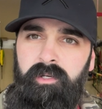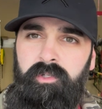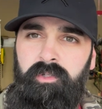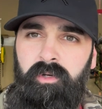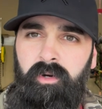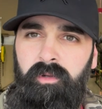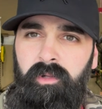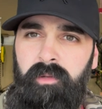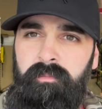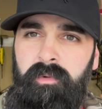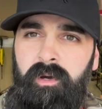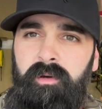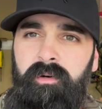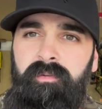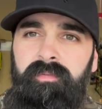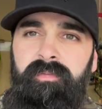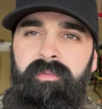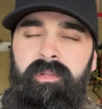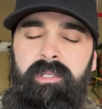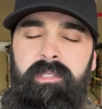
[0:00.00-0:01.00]
trolling motor
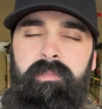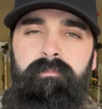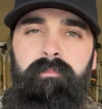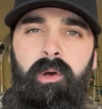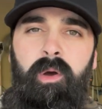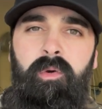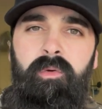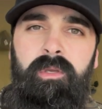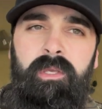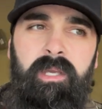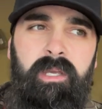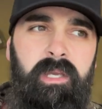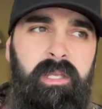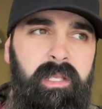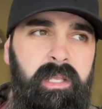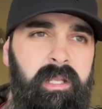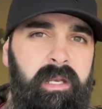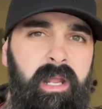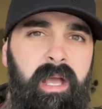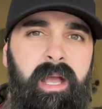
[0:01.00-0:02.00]
for this boat yet,
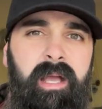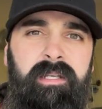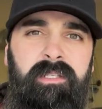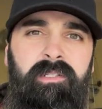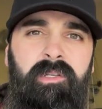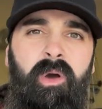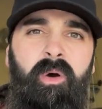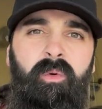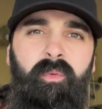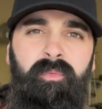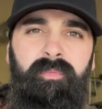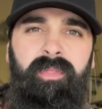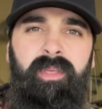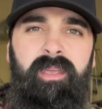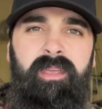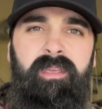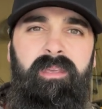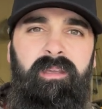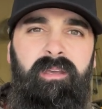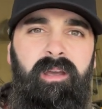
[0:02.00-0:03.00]
and I don't
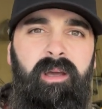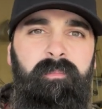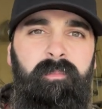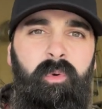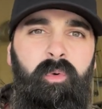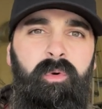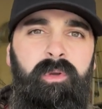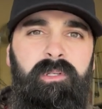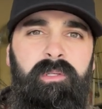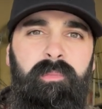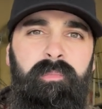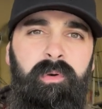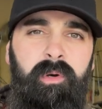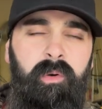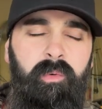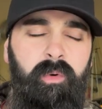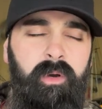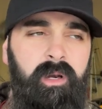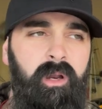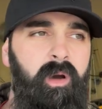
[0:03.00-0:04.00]
think I'm going to put
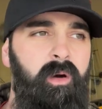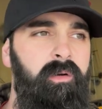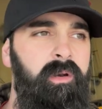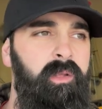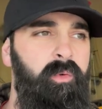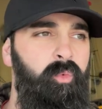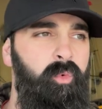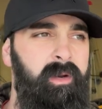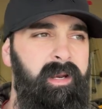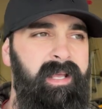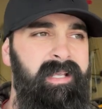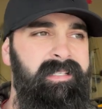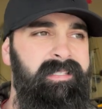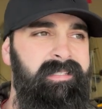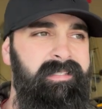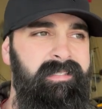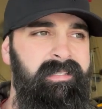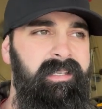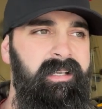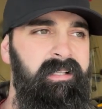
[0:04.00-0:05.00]
one on it when I
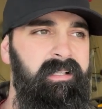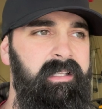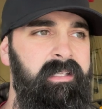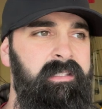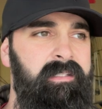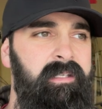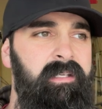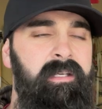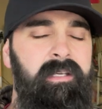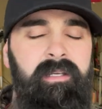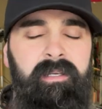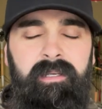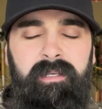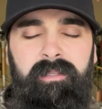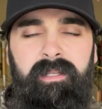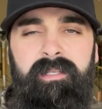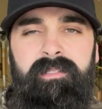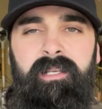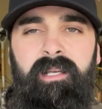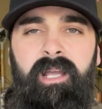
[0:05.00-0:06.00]
sell it,
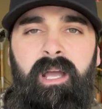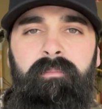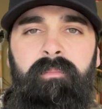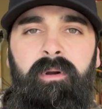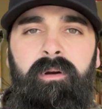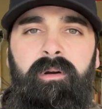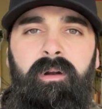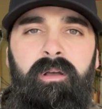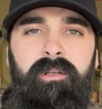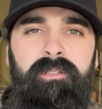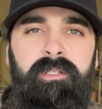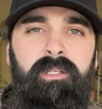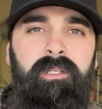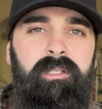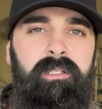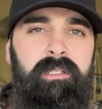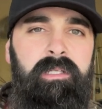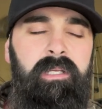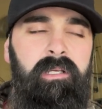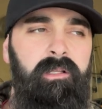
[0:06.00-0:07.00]
unless I come across a
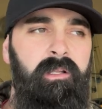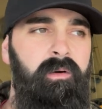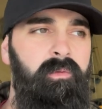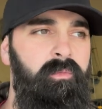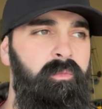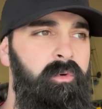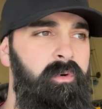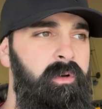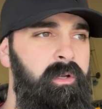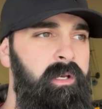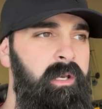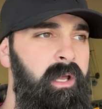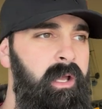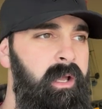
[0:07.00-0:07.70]
good deal on one.